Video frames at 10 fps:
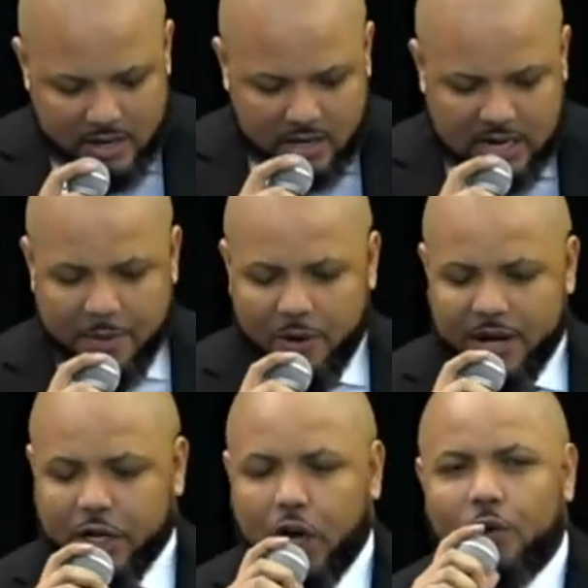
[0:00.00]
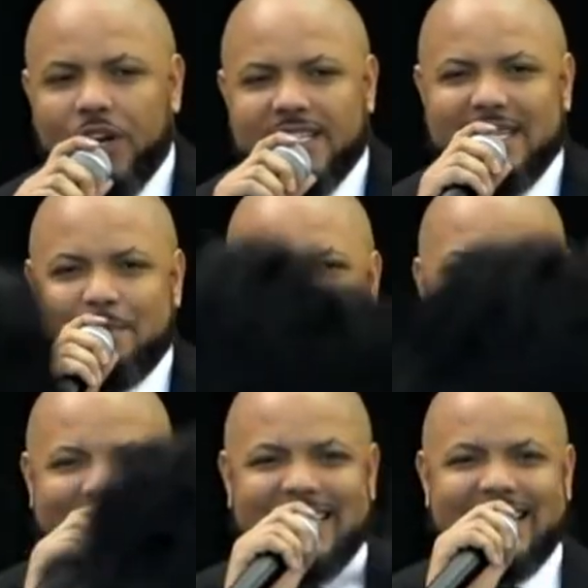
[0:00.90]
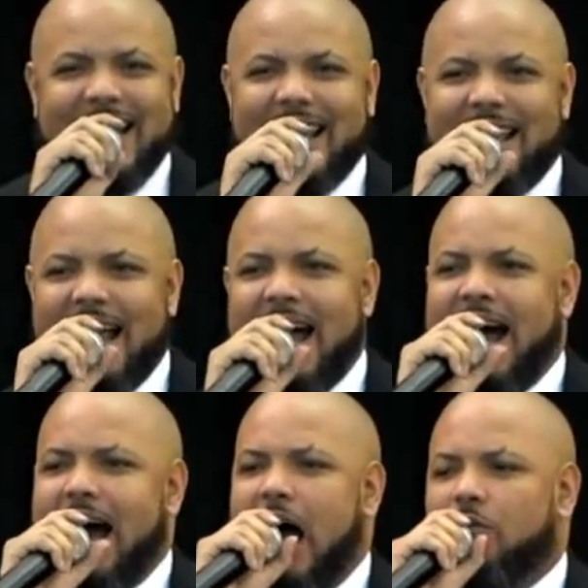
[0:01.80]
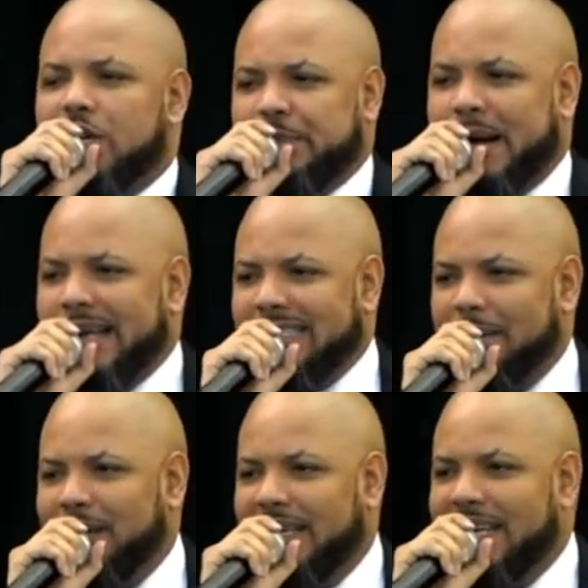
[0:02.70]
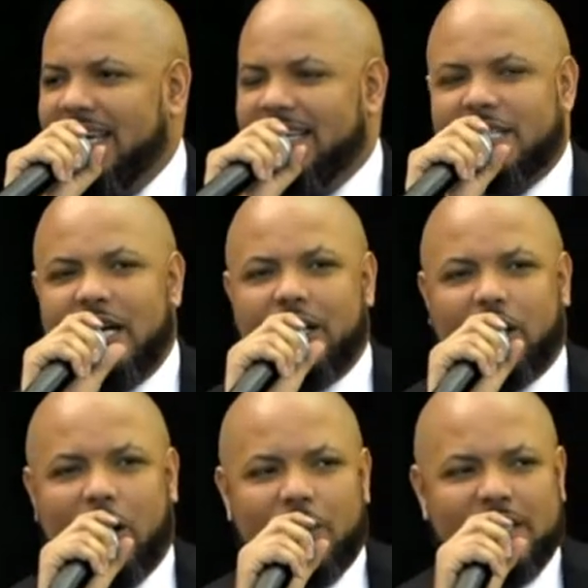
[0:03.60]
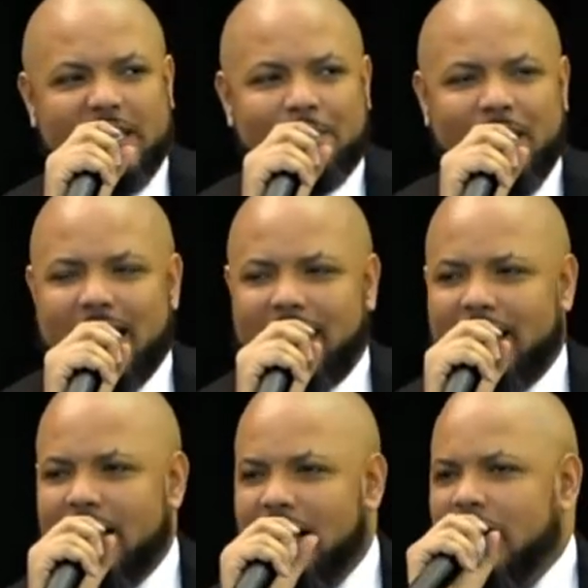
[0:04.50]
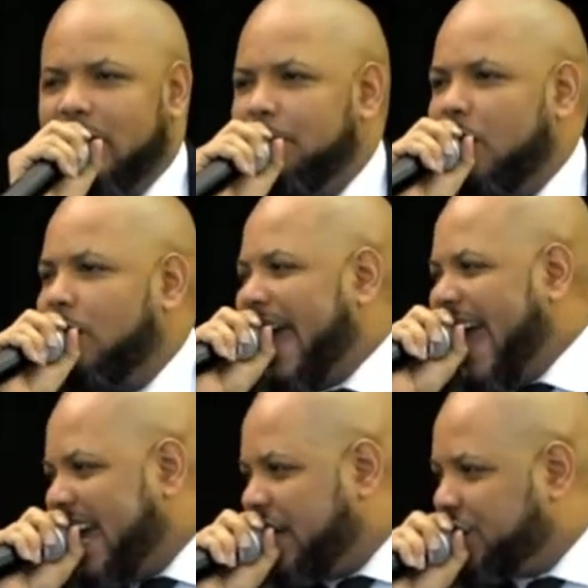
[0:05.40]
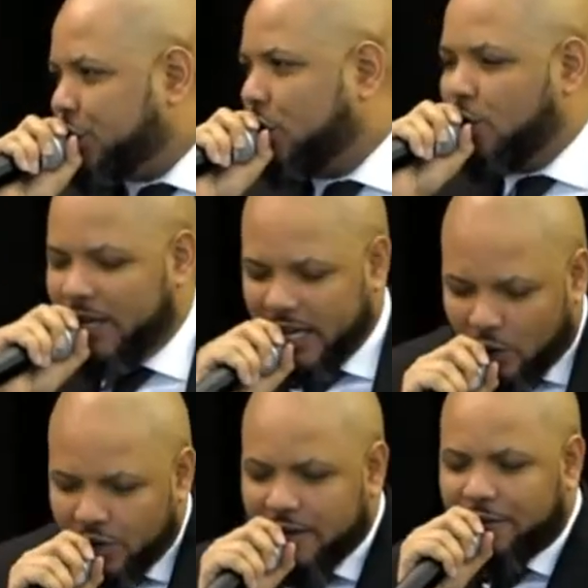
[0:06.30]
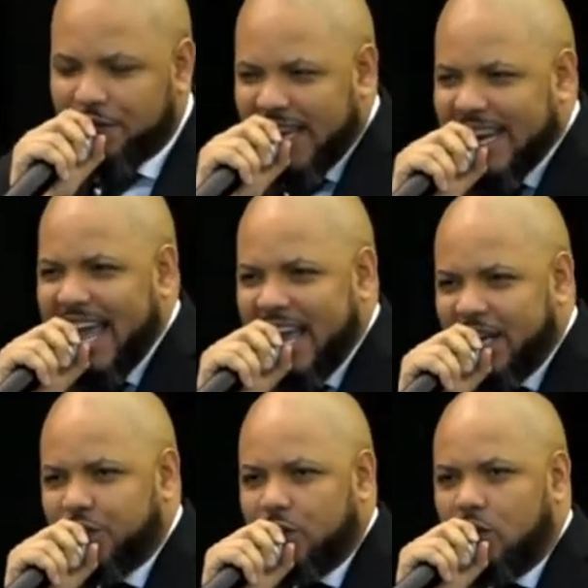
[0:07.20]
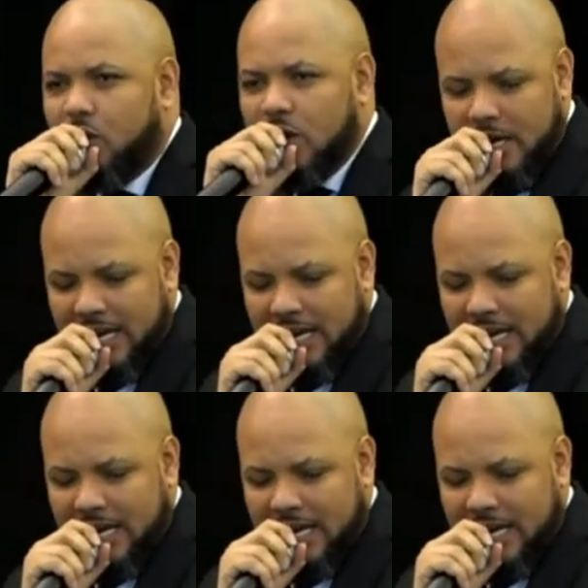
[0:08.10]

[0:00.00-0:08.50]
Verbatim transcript: Come on, encourage somebody today. Our responsibility is to encourage somebody. Come on, Angel, get on your feet, Angel.